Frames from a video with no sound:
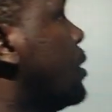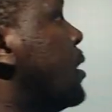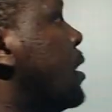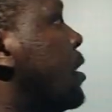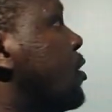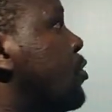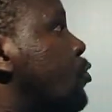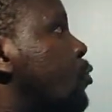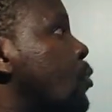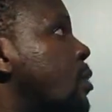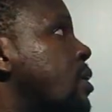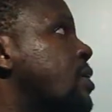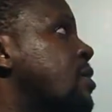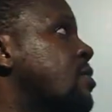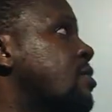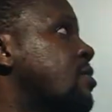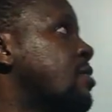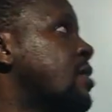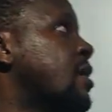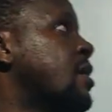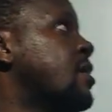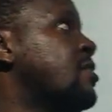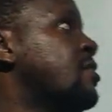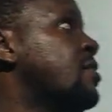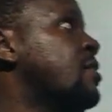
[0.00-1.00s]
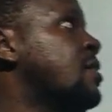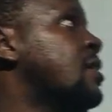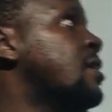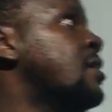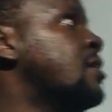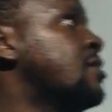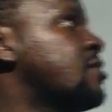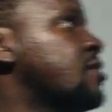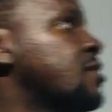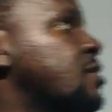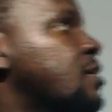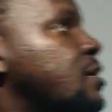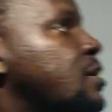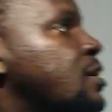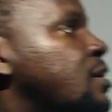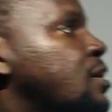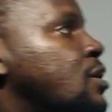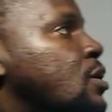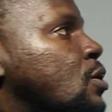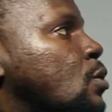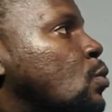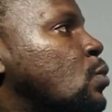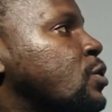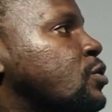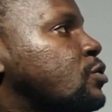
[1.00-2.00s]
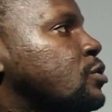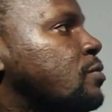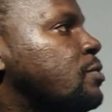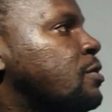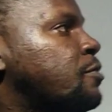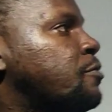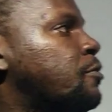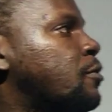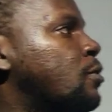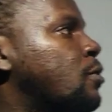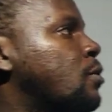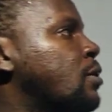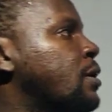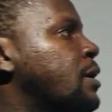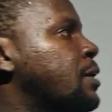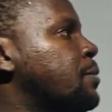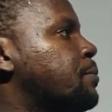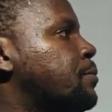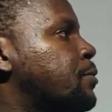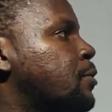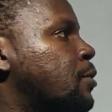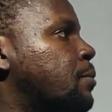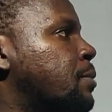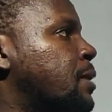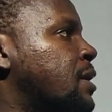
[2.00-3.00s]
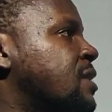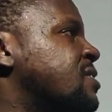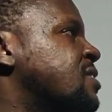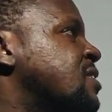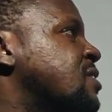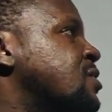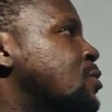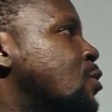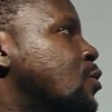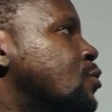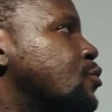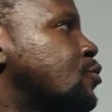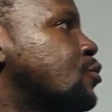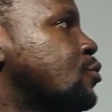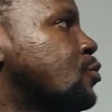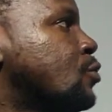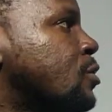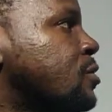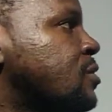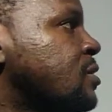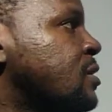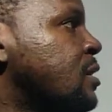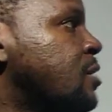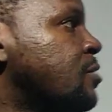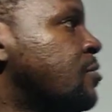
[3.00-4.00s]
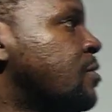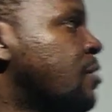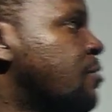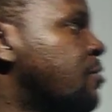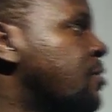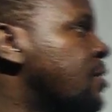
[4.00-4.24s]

the next one is 38. Which of the following property does not give